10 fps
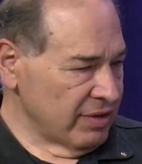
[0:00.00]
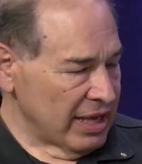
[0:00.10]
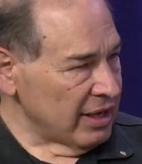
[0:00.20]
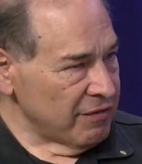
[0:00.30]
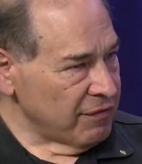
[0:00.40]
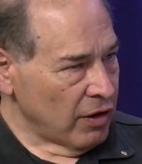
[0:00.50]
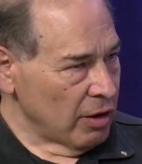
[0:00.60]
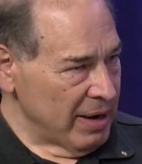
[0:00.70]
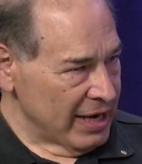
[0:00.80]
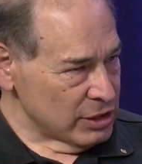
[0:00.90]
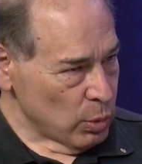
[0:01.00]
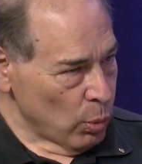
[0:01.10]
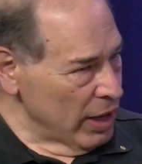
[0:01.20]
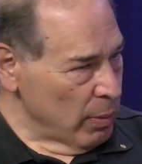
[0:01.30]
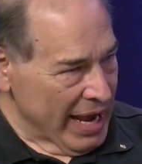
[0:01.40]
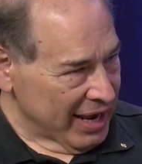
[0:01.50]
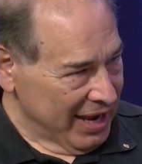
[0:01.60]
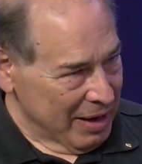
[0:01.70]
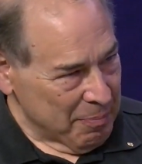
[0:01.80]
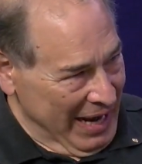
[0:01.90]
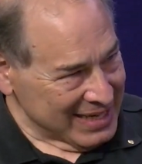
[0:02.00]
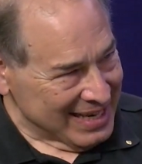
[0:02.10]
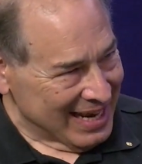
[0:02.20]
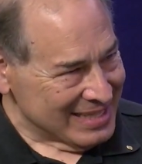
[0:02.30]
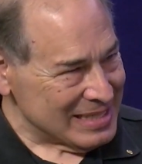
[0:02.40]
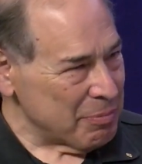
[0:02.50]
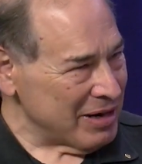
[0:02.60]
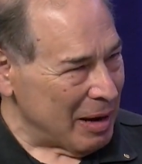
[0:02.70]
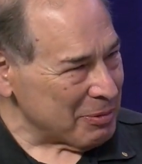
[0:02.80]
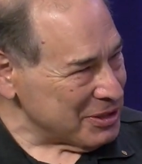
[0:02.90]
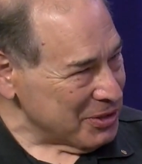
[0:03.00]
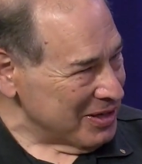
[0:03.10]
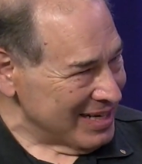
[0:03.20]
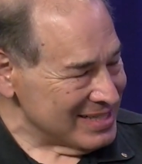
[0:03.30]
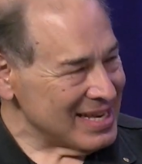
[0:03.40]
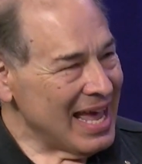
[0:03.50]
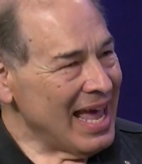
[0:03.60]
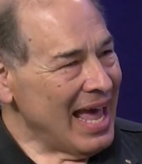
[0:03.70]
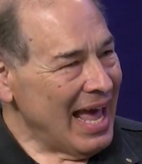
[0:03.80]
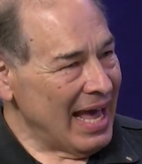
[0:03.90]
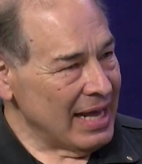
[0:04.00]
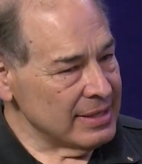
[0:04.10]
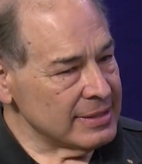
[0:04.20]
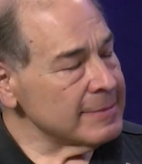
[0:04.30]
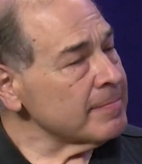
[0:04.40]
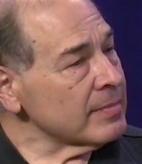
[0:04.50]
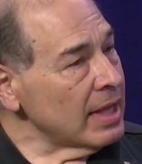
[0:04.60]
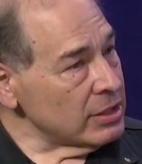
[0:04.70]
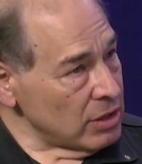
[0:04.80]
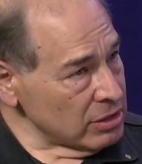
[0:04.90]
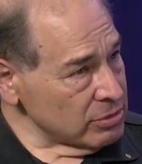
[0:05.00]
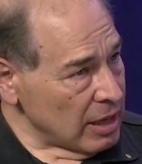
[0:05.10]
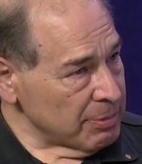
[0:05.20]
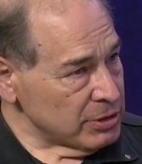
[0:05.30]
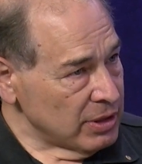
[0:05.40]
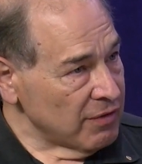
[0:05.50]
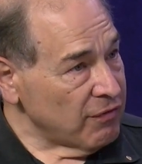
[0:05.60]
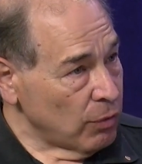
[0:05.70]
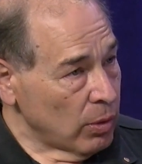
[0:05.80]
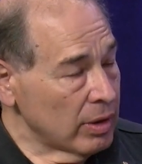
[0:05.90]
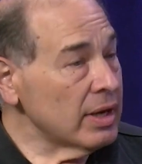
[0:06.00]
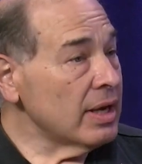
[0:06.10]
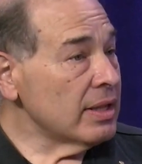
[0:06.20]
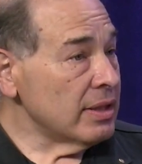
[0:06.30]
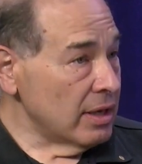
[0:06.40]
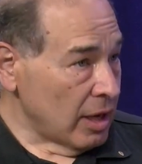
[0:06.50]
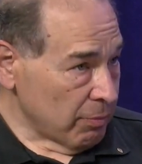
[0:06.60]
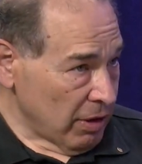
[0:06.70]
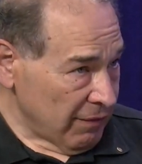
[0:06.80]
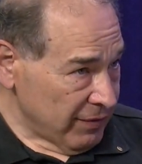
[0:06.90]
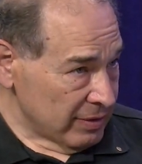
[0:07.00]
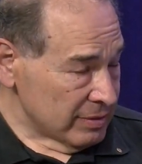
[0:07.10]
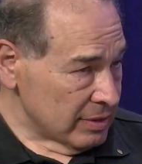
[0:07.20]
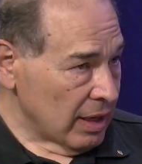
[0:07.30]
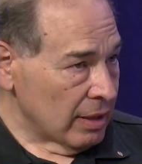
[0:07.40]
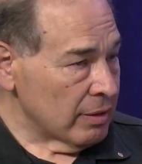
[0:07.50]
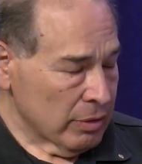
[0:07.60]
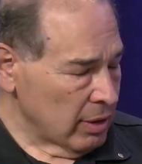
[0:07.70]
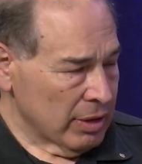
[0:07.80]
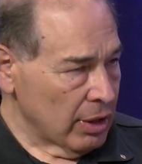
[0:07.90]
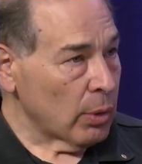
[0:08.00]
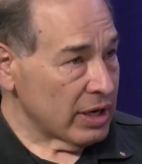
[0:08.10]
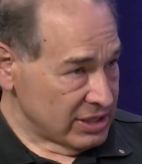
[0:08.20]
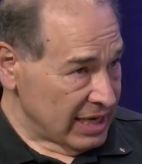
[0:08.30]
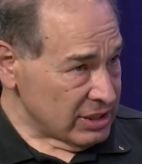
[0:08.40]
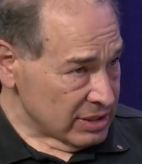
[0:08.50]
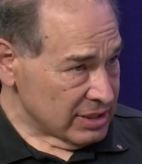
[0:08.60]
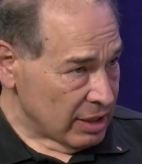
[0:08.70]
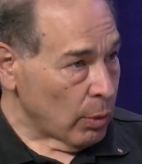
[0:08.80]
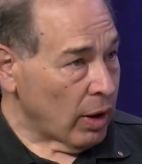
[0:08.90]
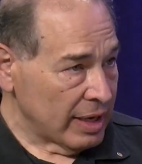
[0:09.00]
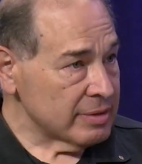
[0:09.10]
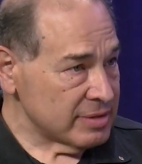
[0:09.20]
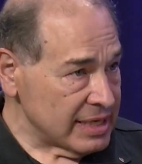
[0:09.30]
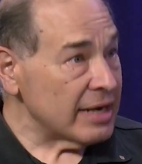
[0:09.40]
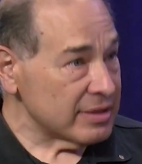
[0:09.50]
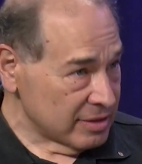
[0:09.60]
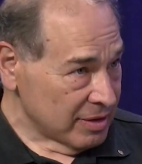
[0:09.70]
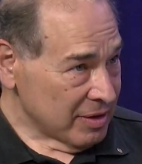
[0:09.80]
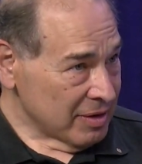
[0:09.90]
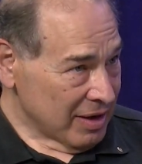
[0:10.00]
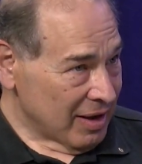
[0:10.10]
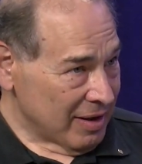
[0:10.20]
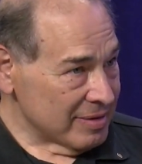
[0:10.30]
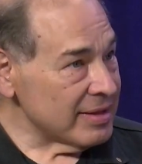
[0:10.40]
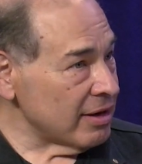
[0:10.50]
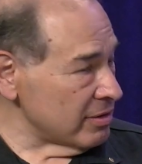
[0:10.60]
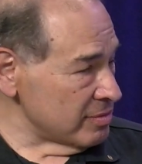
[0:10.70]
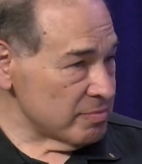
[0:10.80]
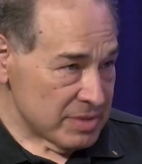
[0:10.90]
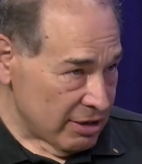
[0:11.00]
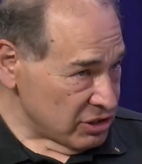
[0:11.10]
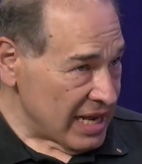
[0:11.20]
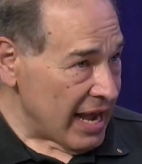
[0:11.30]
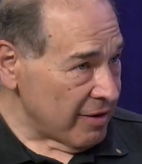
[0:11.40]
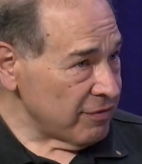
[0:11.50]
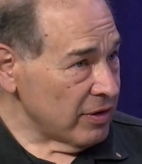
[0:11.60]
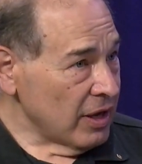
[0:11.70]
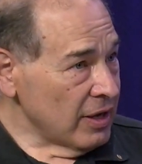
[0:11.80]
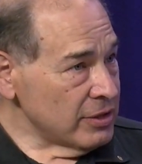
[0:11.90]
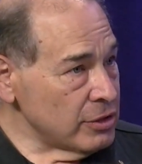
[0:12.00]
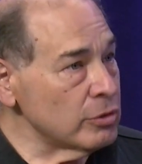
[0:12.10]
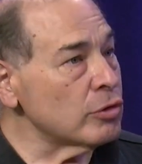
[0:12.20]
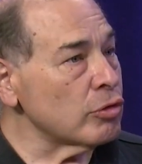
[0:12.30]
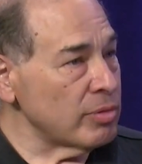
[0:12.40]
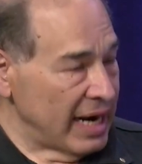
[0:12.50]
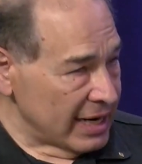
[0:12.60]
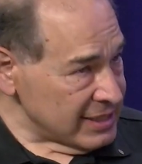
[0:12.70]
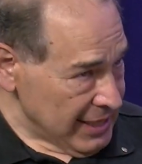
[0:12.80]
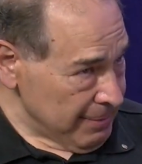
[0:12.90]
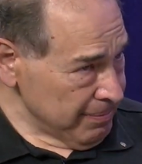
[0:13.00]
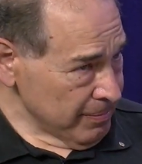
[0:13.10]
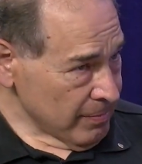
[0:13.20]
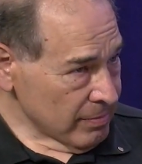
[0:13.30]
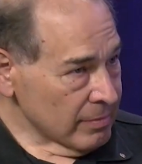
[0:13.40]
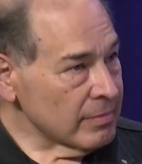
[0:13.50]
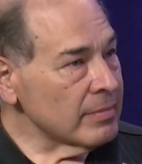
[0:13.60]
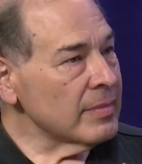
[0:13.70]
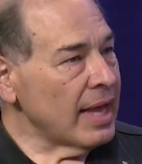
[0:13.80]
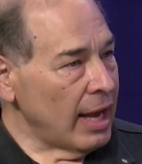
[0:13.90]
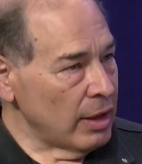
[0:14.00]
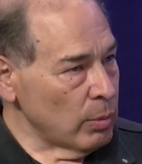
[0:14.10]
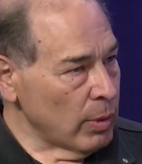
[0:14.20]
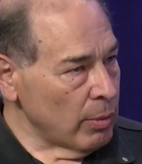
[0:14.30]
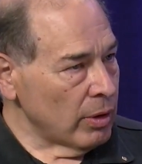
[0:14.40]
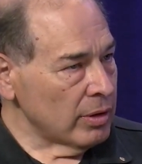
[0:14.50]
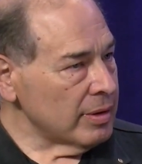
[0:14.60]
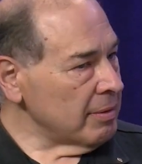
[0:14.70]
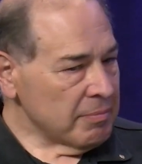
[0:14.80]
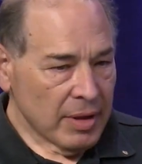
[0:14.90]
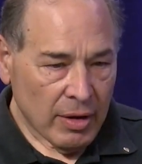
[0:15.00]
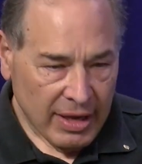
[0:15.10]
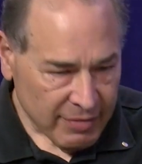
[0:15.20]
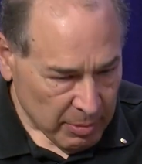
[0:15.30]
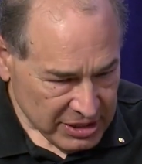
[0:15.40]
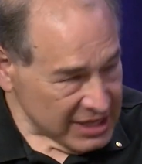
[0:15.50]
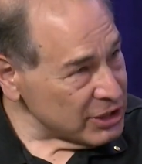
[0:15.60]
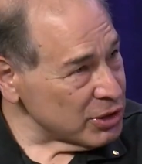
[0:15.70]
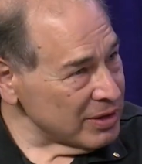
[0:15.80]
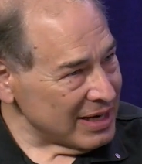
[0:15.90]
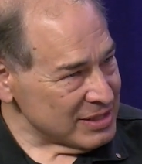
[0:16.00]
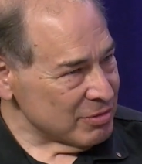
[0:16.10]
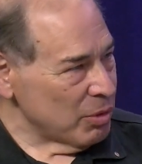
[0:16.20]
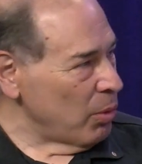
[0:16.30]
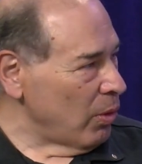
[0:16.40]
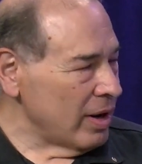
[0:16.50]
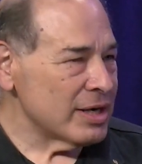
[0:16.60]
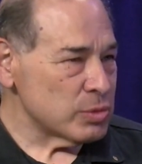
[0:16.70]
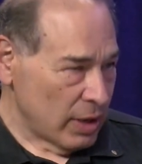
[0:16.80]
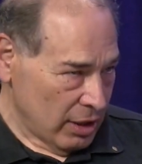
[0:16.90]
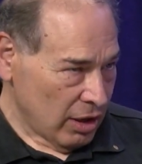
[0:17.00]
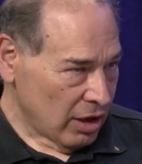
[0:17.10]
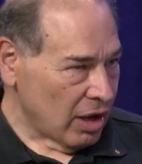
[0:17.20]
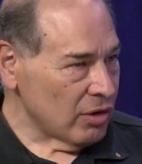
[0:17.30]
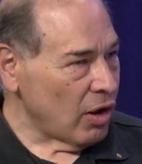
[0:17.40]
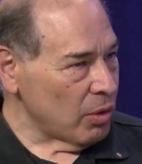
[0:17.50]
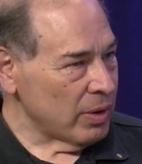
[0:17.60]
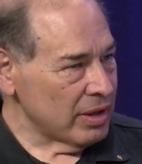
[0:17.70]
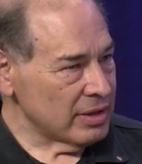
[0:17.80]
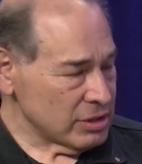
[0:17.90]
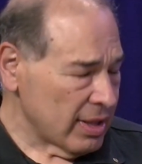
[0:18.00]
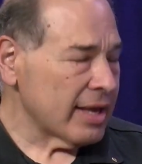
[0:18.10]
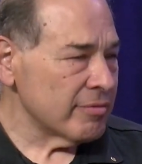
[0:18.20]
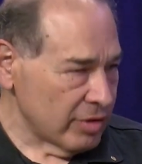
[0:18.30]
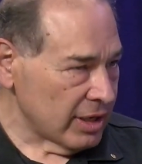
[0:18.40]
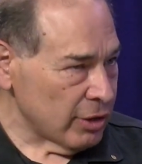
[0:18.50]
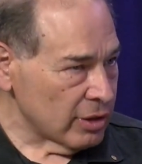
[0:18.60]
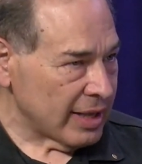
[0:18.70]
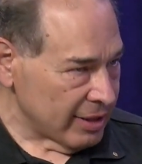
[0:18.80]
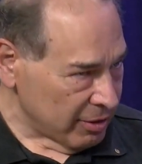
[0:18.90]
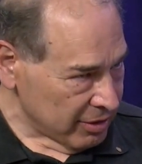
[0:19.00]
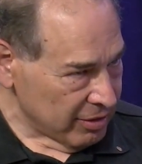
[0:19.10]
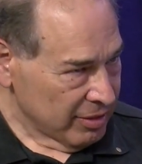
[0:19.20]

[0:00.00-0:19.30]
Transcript: and Let Live Farm has weed whacking and painting as separate opportunities. Yep. And it's also an opportunity for the nonprofit uh, or the organizations that want to send uh, their, their staff to create a team. Mm-hmm. And we will you know, give them a T-shirt as a reward, as uh, along with so they can really look like they're